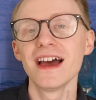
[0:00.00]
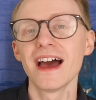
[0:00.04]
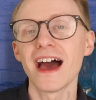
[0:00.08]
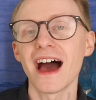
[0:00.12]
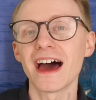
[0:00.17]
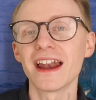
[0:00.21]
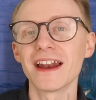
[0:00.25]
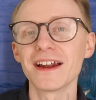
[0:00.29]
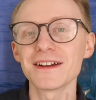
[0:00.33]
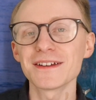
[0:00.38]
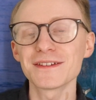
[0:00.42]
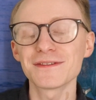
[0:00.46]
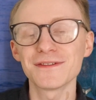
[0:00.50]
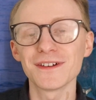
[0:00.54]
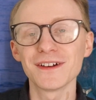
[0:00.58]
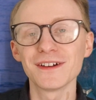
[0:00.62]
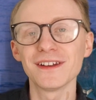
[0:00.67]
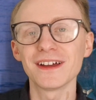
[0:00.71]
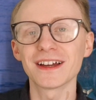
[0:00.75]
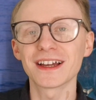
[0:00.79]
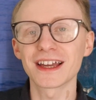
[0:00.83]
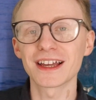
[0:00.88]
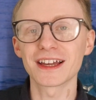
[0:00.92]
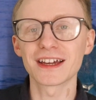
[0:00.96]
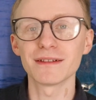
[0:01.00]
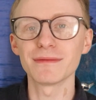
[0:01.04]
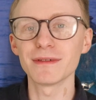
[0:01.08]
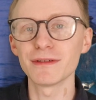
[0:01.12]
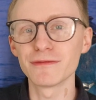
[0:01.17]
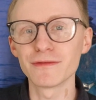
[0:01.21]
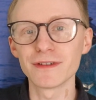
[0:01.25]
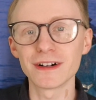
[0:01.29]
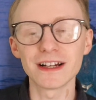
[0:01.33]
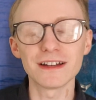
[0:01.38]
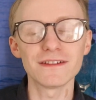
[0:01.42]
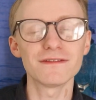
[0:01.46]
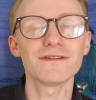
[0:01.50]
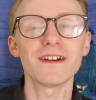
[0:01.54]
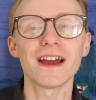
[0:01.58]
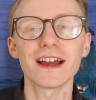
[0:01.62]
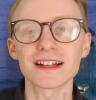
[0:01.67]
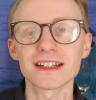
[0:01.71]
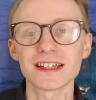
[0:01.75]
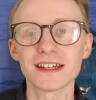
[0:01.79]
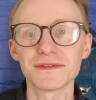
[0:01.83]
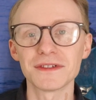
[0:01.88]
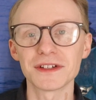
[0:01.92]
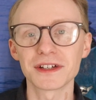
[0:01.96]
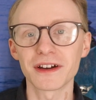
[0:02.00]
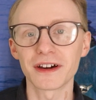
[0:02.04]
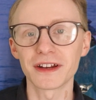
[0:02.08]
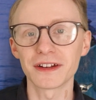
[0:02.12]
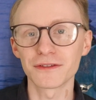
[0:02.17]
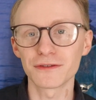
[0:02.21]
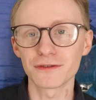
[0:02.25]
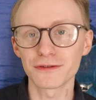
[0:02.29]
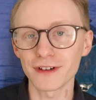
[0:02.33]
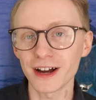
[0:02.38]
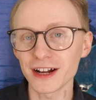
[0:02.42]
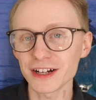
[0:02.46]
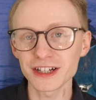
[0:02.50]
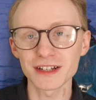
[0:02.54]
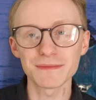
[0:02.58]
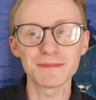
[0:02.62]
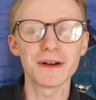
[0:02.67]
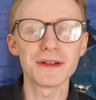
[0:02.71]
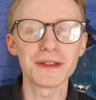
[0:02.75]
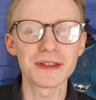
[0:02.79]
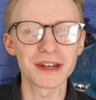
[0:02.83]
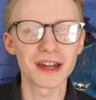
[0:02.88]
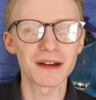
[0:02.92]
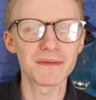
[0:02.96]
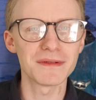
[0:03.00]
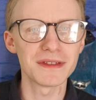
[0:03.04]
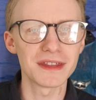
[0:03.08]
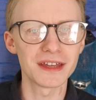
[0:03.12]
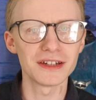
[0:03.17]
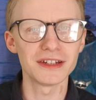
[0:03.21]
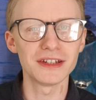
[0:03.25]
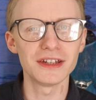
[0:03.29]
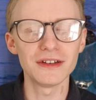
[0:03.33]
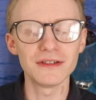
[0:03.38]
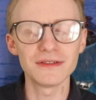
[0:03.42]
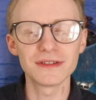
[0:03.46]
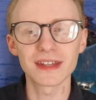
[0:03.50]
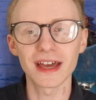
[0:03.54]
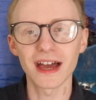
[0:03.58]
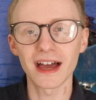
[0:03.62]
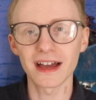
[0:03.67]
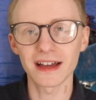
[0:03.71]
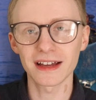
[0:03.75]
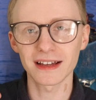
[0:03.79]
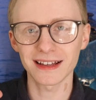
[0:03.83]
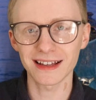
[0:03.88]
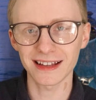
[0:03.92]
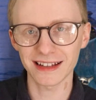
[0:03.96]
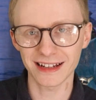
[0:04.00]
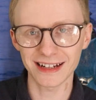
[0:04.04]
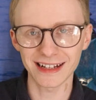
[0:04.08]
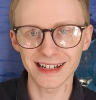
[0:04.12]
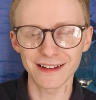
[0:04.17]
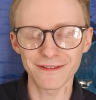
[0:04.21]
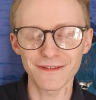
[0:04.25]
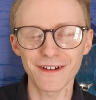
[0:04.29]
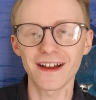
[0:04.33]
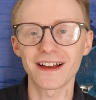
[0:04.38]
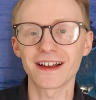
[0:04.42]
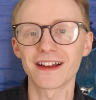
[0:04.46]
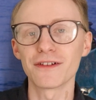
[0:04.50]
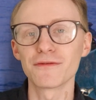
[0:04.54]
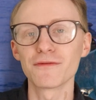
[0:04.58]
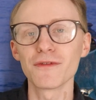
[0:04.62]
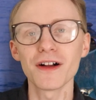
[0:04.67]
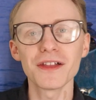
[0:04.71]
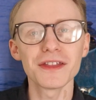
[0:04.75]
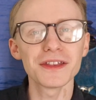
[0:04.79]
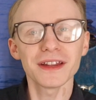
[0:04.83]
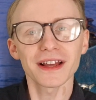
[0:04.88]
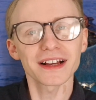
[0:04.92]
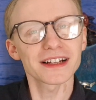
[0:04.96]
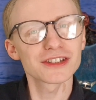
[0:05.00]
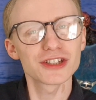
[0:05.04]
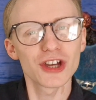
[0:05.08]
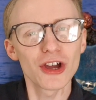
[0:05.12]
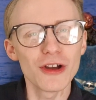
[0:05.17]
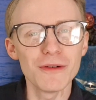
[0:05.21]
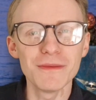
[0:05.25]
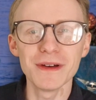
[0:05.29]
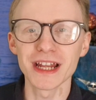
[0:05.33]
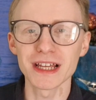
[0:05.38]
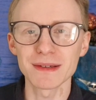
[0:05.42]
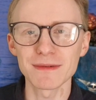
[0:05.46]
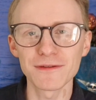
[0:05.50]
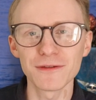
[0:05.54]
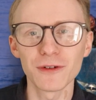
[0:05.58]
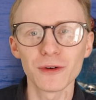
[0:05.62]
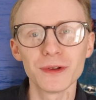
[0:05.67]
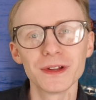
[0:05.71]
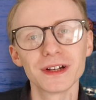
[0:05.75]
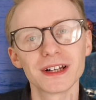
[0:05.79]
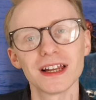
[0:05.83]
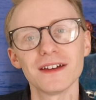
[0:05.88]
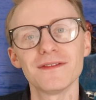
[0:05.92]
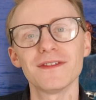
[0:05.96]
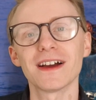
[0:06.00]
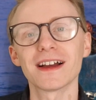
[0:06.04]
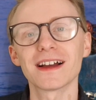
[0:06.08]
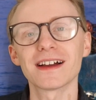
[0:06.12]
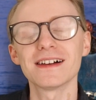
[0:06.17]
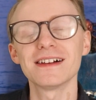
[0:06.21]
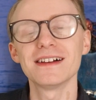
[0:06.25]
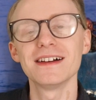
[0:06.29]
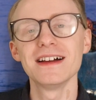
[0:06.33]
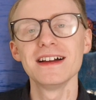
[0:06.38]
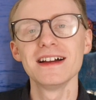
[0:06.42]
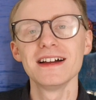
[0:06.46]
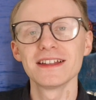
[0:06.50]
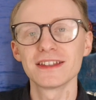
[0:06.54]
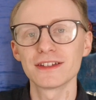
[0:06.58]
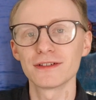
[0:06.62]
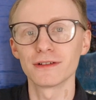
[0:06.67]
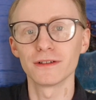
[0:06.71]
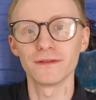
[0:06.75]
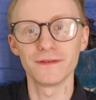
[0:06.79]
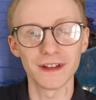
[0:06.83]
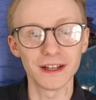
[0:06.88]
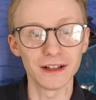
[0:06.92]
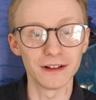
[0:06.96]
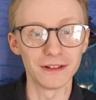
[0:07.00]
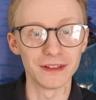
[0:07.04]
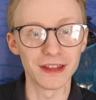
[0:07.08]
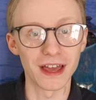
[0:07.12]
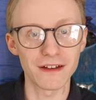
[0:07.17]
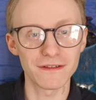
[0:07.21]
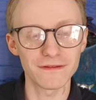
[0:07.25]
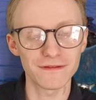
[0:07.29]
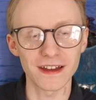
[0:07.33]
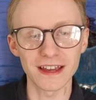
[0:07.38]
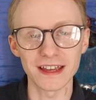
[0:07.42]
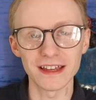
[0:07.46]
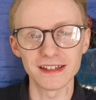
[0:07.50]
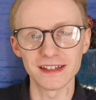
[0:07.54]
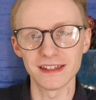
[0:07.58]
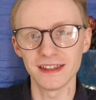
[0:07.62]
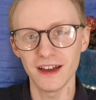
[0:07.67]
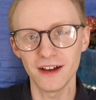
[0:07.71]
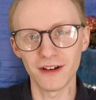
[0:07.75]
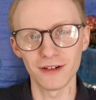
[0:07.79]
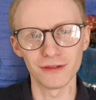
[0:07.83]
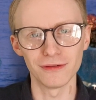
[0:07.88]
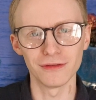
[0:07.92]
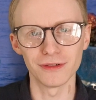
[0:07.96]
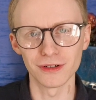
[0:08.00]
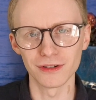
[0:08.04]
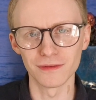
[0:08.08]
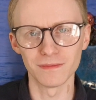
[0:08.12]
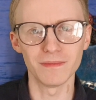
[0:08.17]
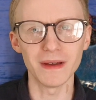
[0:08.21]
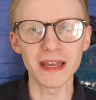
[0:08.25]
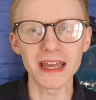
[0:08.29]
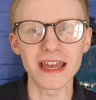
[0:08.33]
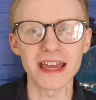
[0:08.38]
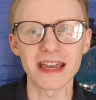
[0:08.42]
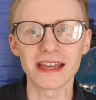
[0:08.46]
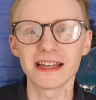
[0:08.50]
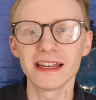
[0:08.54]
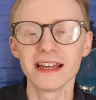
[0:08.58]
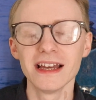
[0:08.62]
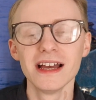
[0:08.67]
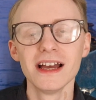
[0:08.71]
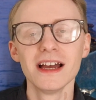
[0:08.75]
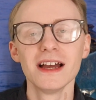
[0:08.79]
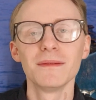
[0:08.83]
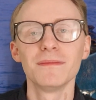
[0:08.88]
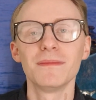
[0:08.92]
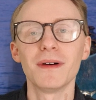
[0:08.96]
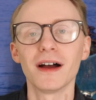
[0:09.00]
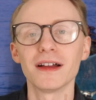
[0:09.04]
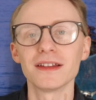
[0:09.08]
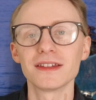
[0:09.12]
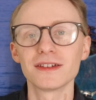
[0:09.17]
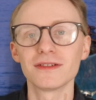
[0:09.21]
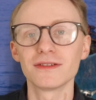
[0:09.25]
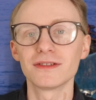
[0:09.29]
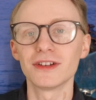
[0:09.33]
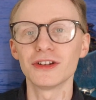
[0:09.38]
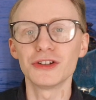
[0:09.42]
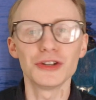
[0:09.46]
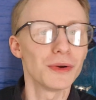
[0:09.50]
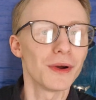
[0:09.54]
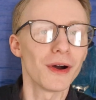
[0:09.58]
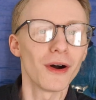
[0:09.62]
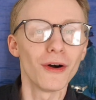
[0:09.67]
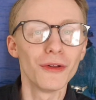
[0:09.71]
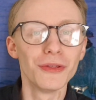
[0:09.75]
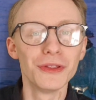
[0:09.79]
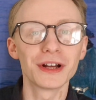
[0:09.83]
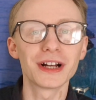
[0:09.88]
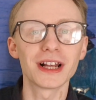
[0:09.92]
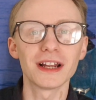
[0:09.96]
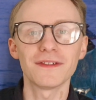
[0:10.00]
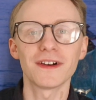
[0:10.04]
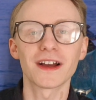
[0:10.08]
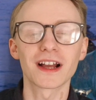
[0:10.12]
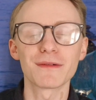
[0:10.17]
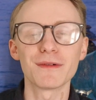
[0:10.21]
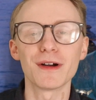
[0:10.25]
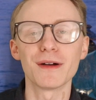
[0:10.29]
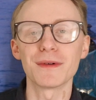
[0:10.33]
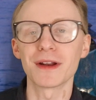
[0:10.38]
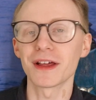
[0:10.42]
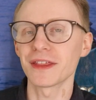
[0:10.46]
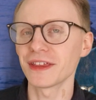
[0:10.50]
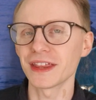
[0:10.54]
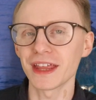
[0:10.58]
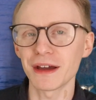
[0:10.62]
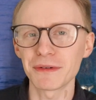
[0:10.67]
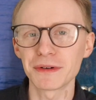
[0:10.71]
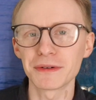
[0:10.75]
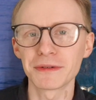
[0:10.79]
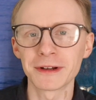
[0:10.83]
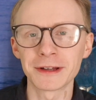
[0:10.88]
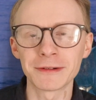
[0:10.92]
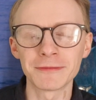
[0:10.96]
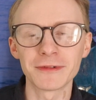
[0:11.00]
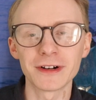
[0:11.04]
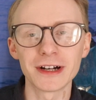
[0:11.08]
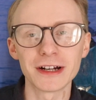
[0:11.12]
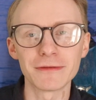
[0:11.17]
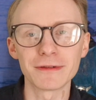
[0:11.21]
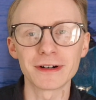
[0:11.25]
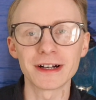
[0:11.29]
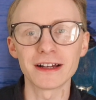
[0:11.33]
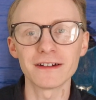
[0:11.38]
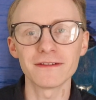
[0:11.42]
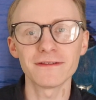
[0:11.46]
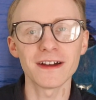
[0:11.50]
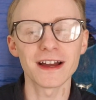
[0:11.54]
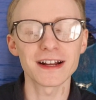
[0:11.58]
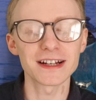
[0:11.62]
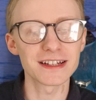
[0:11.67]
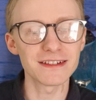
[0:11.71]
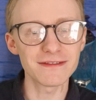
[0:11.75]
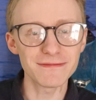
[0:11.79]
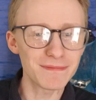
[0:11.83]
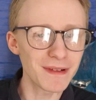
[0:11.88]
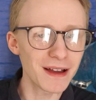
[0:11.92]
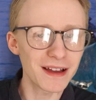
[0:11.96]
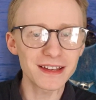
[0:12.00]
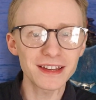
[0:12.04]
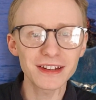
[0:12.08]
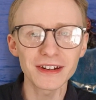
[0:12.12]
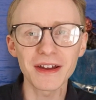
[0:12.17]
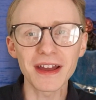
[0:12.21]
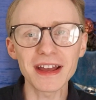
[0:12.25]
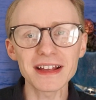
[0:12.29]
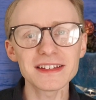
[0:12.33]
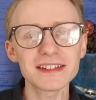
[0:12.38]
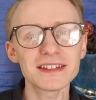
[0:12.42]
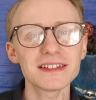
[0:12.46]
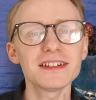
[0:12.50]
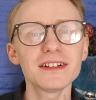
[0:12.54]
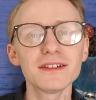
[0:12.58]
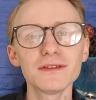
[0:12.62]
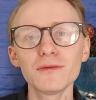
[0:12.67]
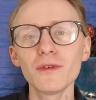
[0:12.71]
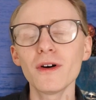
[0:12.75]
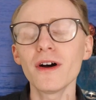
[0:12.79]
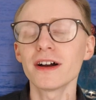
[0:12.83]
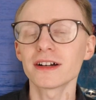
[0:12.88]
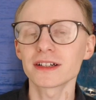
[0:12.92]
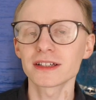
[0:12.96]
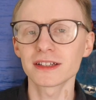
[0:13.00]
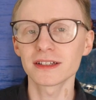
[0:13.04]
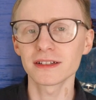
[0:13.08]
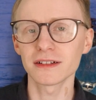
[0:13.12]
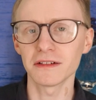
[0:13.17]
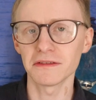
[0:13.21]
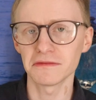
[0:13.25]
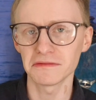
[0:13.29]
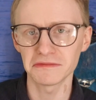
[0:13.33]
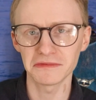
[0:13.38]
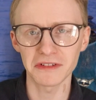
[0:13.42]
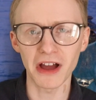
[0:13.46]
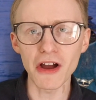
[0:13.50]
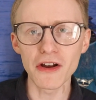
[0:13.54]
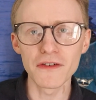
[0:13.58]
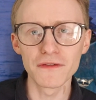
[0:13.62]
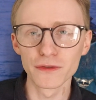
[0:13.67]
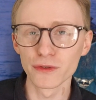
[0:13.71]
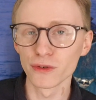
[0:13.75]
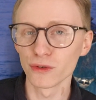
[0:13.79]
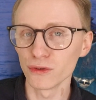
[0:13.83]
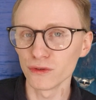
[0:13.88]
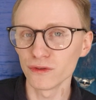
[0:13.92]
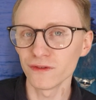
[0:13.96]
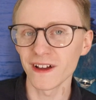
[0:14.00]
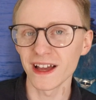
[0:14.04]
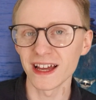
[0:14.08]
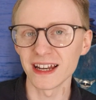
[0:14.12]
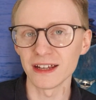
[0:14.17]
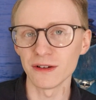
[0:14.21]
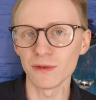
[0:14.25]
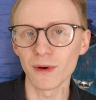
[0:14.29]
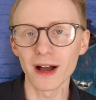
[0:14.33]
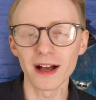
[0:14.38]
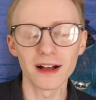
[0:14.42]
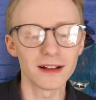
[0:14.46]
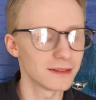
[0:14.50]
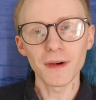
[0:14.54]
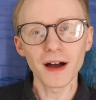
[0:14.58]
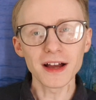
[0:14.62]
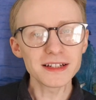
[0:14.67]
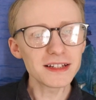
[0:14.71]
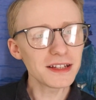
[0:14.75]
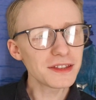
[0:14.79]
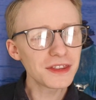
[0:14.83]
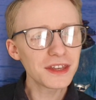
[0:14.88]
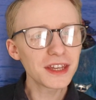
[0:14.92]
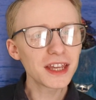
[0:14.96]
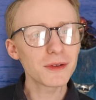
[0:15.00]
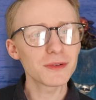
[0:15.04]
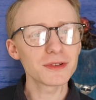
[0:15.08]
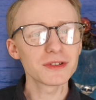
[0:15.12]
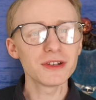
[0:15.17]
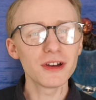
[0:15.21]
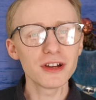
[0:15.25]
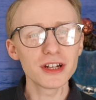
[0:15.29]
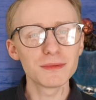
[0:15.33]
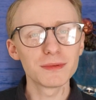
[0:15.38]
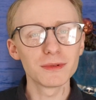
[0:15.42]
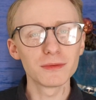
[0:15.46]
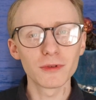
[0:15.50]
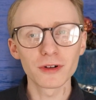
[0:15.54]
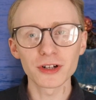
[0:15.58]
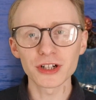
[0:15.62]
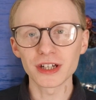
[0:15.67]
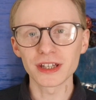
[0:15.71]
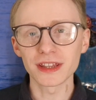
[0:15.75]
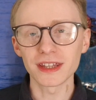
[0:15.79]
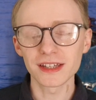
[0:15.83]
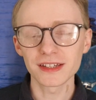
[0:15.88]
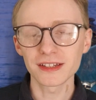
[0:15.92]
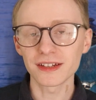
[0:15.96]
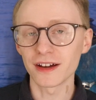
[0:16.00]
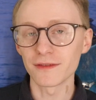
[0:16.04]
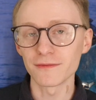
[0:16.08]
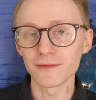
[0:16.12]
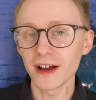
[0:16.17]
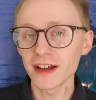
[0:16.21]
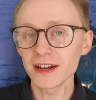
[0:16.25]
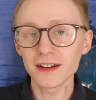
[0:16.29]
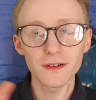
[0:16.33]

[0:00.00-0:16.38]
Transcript: And I just feel like it could have been really effective to kind of gradually build it up and then use that cliffhanger rather than like 2 minutes before the cliffhanger to reveal their face and their whole sort of being, but to do it on the cliffhanger moment, I think that would have been really, really effective. But you know, it still works overall fairly well. But I did think it was notable watching it this time around.